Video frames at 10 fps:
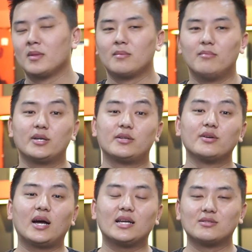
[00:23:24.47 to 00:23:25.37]
But you
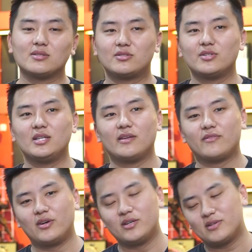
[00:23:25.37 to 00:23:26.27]
guys know the drill. If
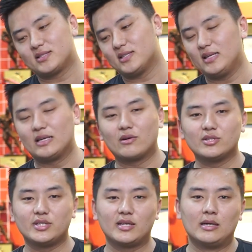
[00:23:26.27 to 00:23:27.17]
you're interested in
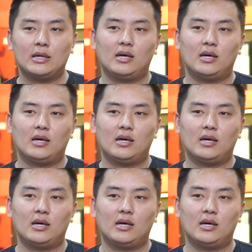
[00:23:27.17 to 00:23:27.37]
coaching